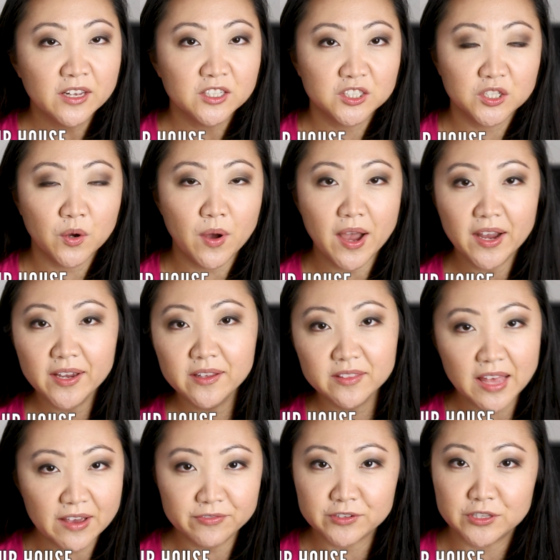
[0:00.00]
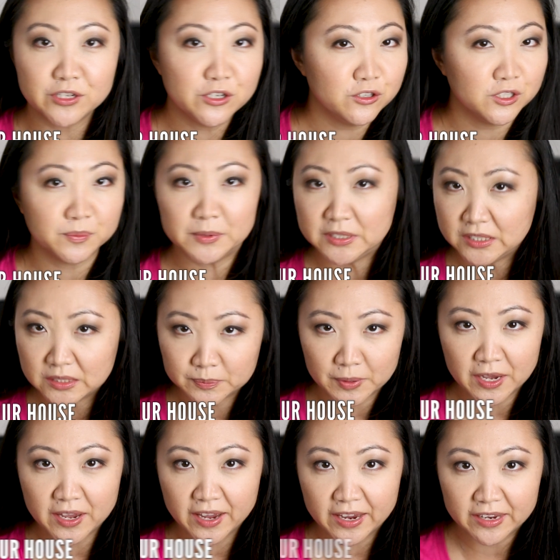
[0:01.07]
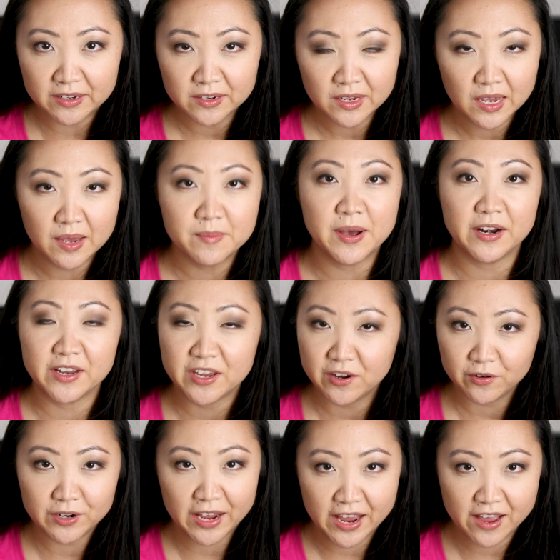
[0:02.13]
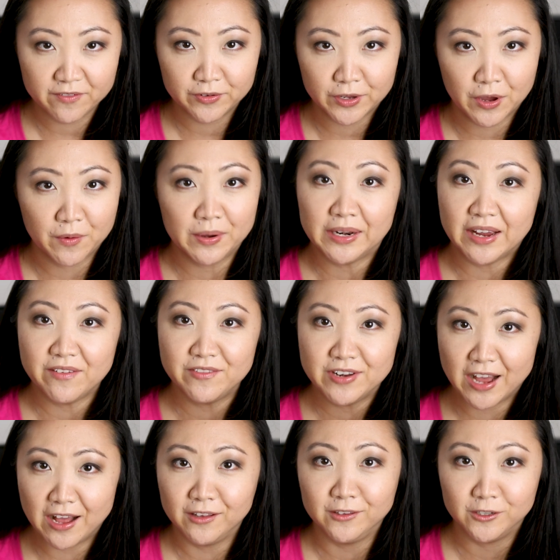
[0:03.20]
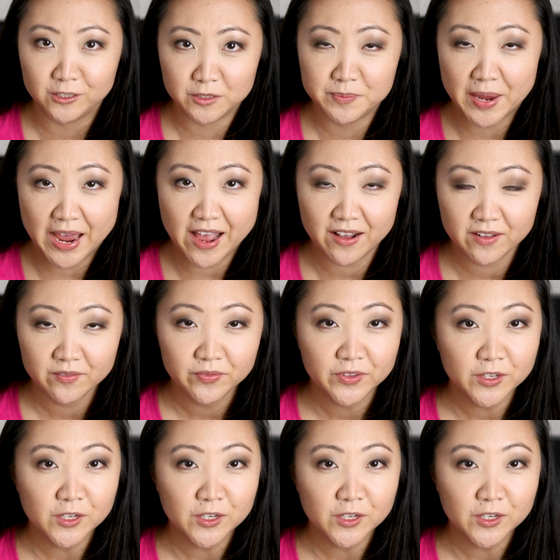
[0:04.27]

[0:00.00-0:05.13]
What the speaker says: So I left the news business behind about a year and a half ago and I have not looked back.